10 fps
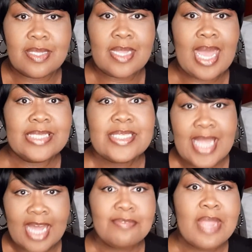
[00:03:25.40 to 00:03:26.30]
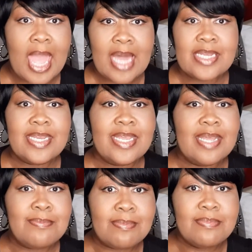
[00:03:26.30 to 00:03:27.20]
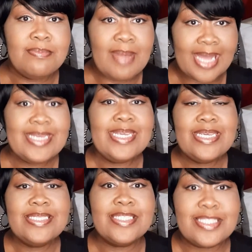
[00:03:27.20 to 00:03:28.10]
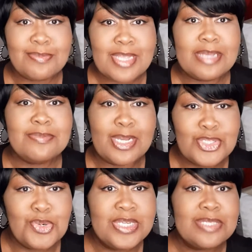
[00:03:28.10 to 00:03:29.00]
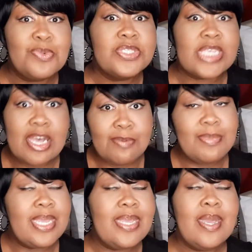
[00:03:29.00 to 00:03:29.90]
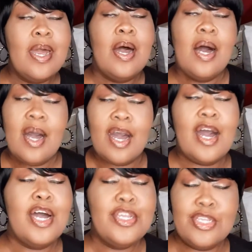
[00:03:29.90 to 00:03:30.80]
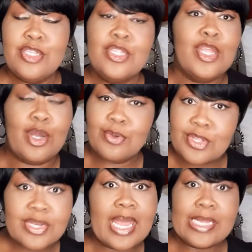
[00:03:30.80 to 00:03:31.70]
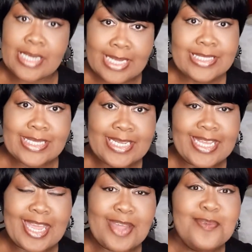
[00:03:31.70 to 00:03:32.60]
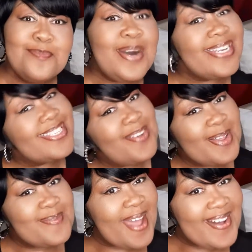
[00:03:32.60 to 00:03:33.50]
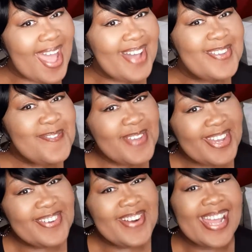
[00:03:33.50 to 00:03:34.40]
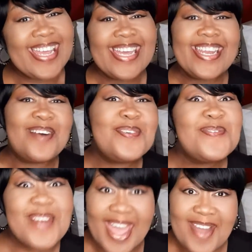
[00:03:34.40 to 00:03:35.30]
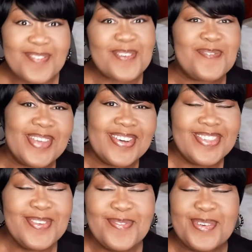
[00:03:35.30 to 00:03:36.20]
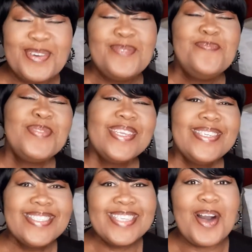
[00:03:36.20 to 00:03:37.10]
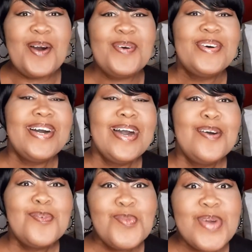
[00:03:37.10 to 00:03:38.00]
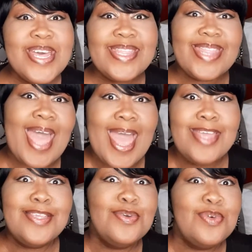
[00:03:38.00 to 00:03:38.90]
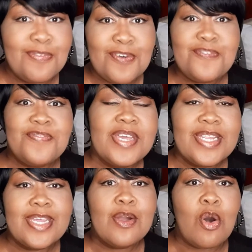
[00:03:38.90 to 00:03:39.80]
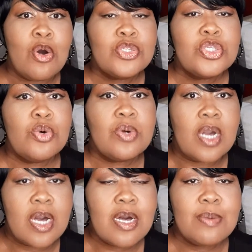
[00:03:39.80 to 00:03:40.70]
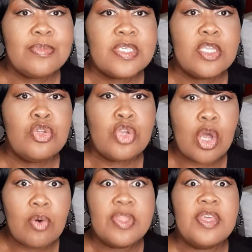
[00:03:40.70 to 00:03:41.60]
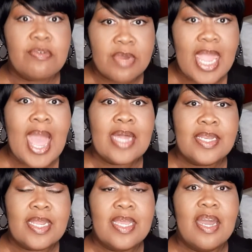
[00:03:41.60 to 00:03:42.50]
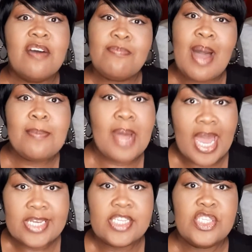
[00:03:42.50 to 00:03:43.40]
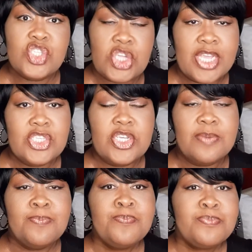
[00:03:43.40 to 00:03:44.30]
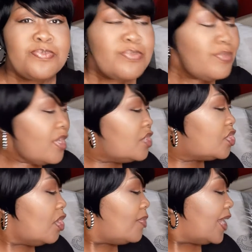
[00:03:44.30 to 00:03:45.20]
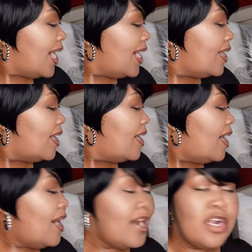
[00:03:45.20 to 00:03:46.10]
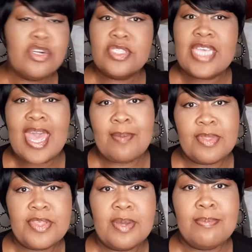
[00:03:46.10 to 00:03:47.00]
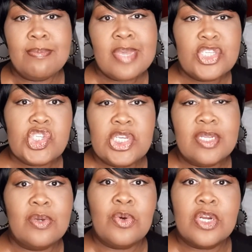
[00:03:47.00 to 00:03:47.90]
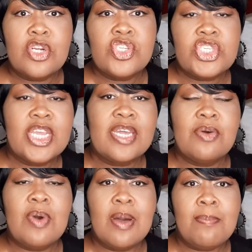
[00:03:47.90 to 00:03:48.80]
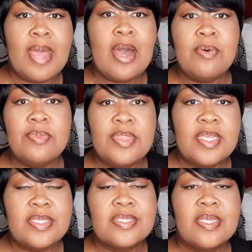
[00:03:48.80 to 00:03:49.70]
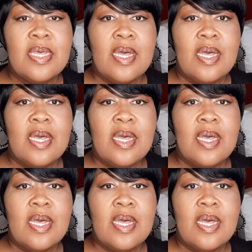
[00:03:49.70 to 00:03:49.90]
that's not a reality, and my knees and sometimes my joints will tell me, no, you're not 19 again. But it's all about how you feel, right? And I will forever feel youthful. So with that youthful feeling also comes, the reality of my body changing. So when I heard Tabitha mention on her channel about this